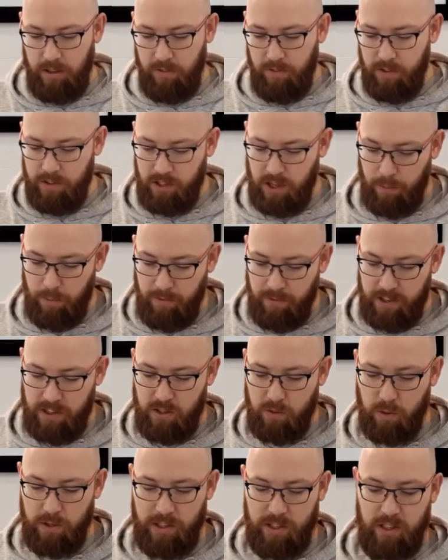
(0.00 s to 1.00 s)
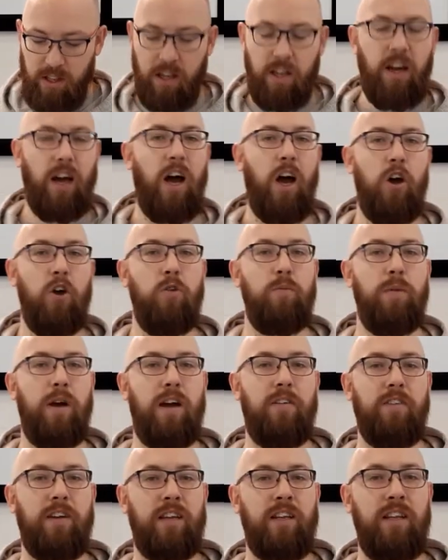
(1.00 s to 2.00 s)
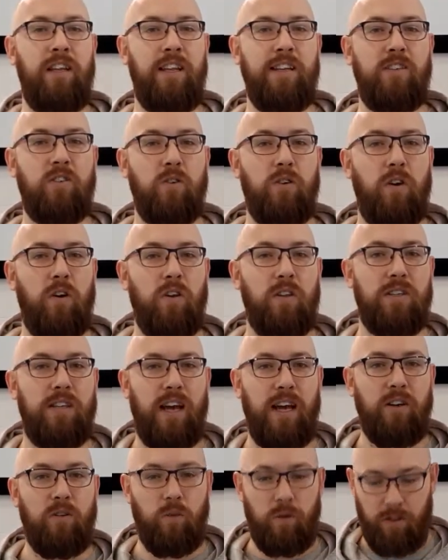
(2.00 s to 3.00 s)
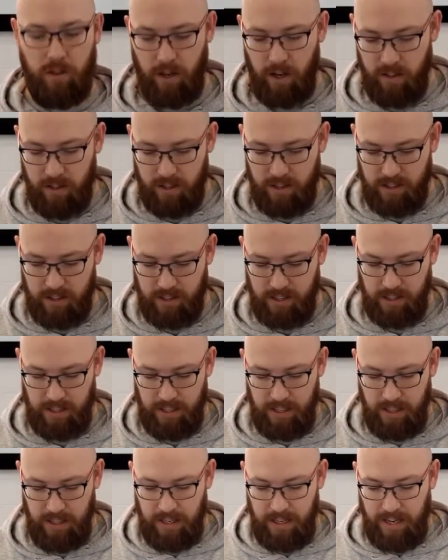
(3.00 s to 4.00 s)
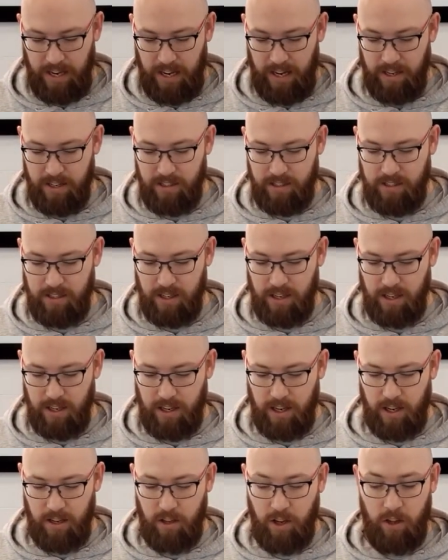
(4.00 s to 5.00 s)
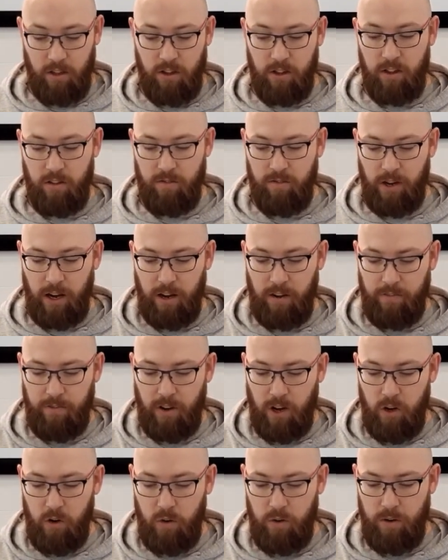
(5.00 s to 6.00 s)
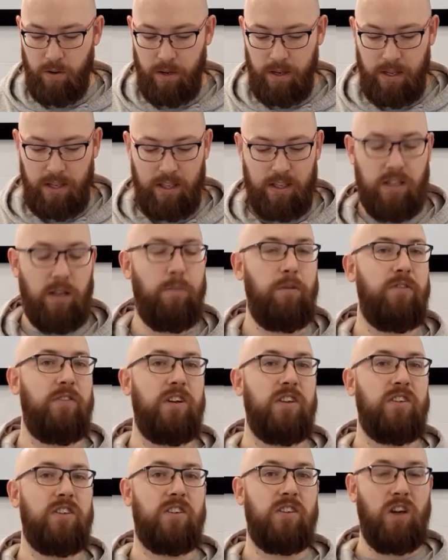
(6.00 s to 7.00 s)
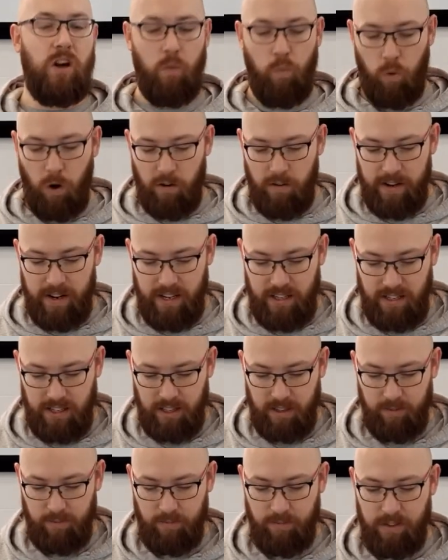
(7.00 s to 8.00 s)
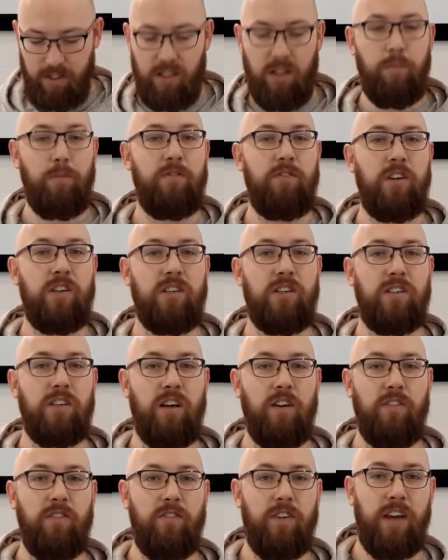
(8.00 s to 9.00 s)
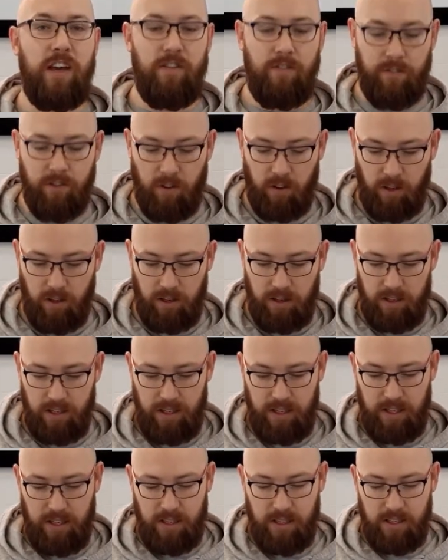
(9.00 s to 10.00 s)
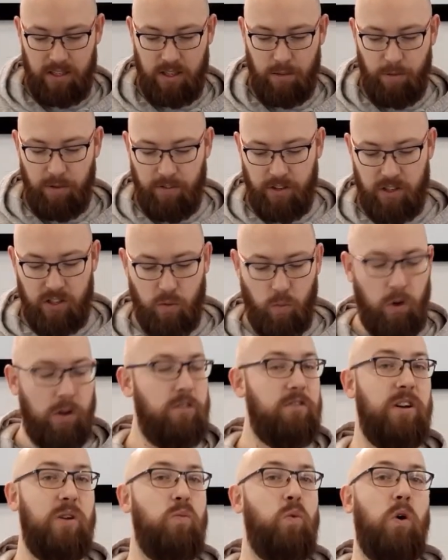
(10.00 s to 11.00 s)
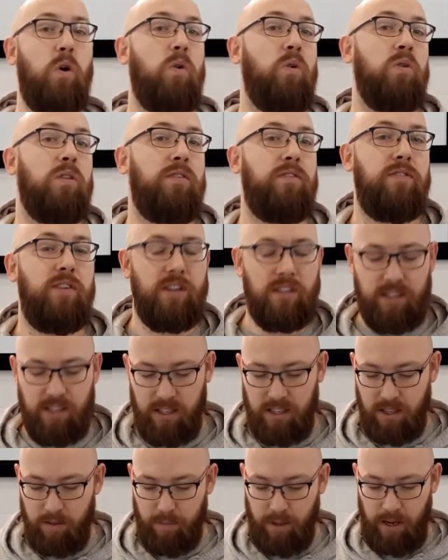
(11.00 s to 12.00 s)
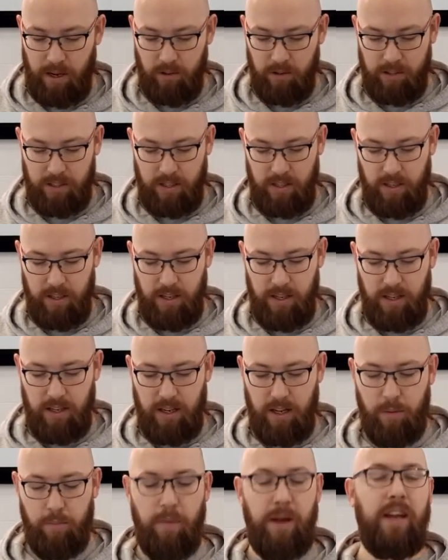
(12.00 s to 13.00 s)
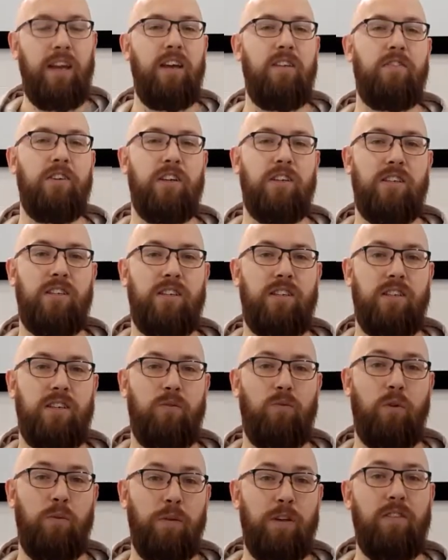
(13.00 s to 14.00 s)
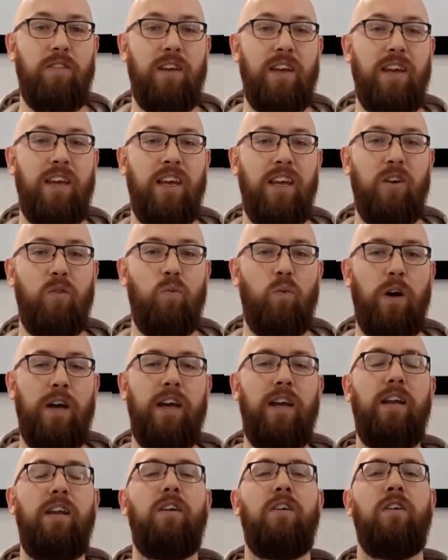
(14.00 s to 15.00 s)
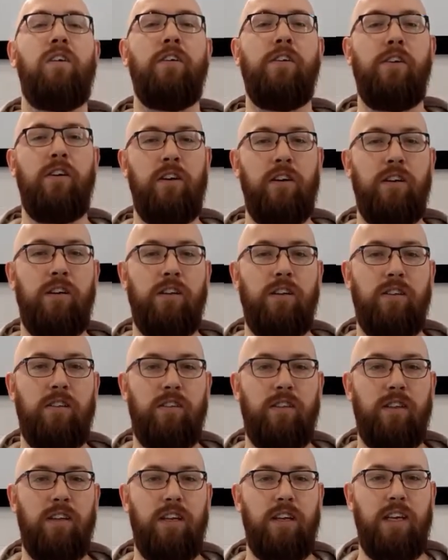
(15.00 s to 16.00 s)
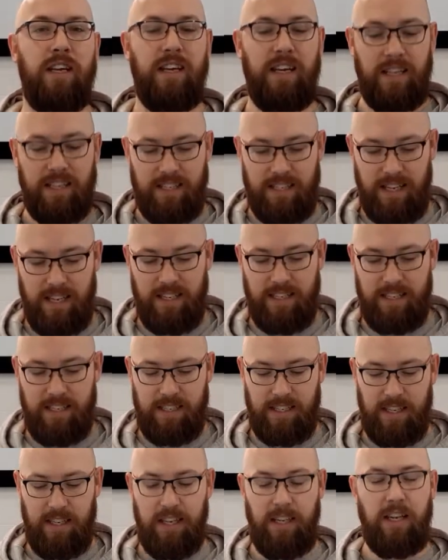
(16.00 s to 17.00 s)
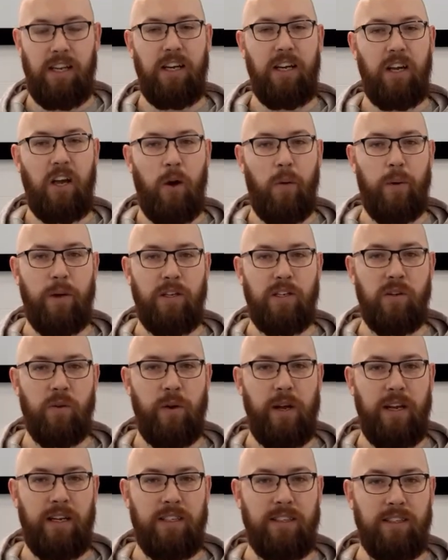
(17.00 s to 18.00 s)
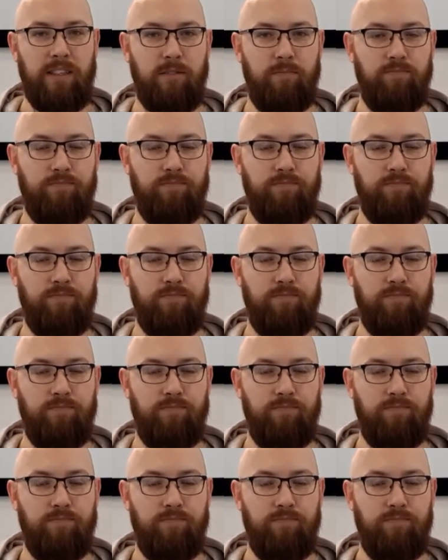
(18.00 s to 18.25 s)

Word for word: For some of us, we're stuck at home having little contact with others and uh, other than via phone. Some of us are worried. Some of us are fearful. Some of us are wondering what all the fuss is about. And many of us will be thinking, when on earth is this going to end?